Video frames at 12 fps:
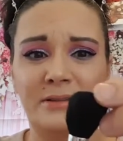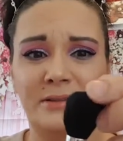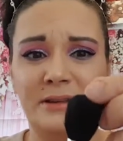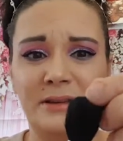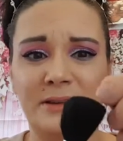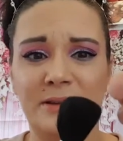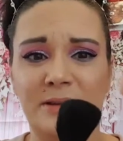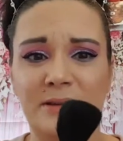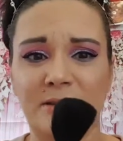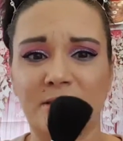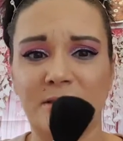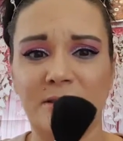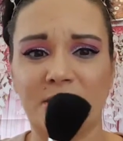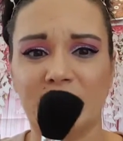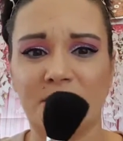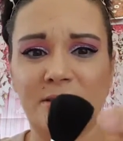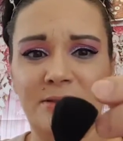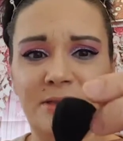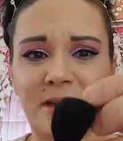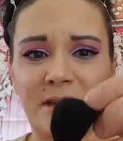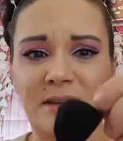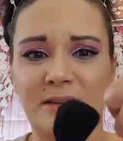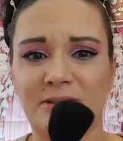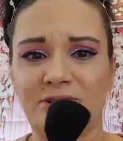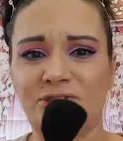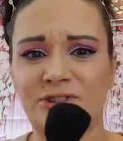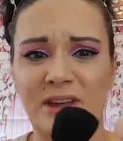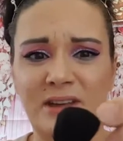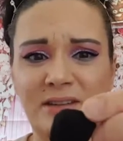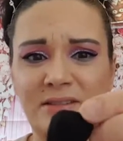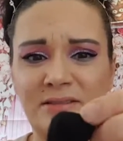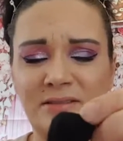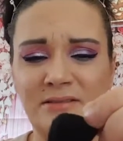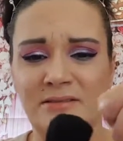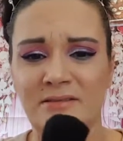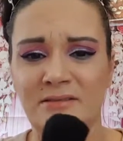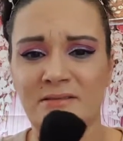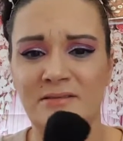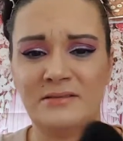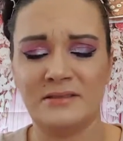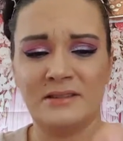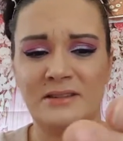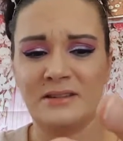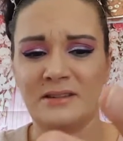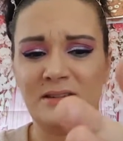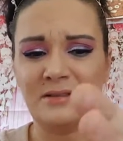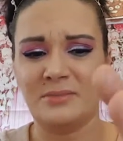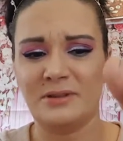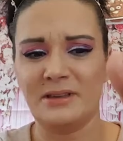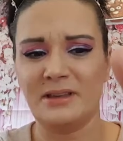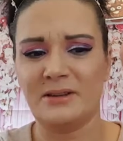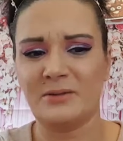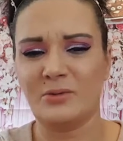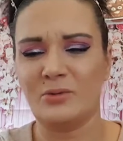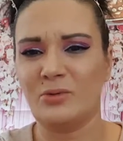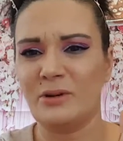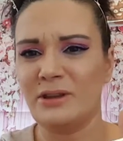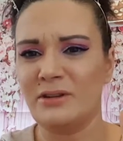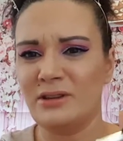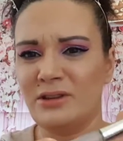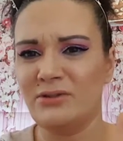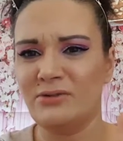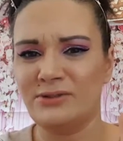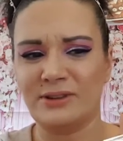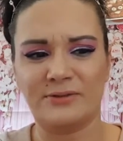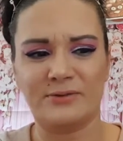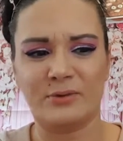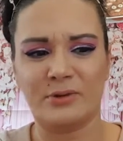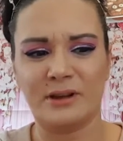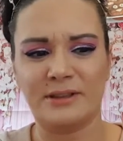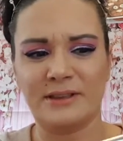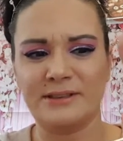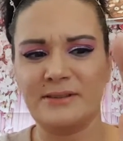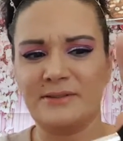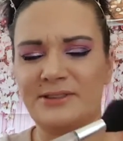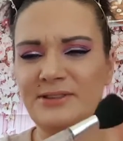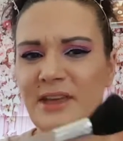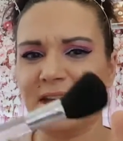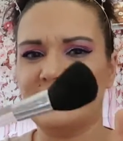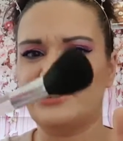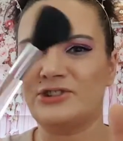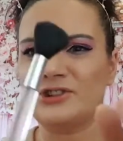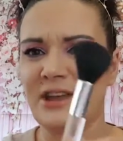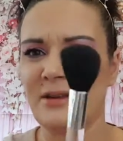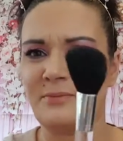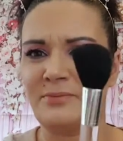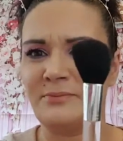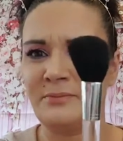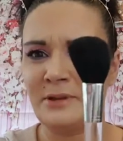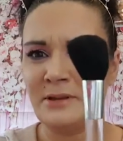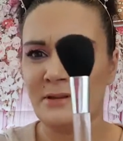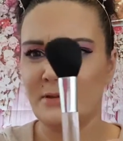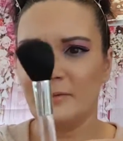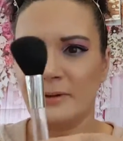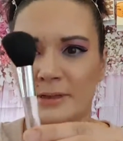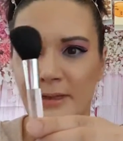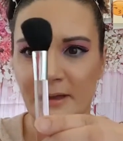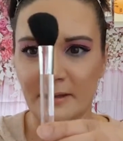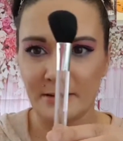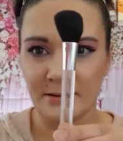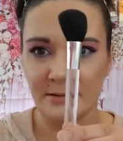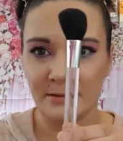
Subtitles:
Like, they shed. But, like, what are you going to use this for? It doesn't even stay in shape. Look at that.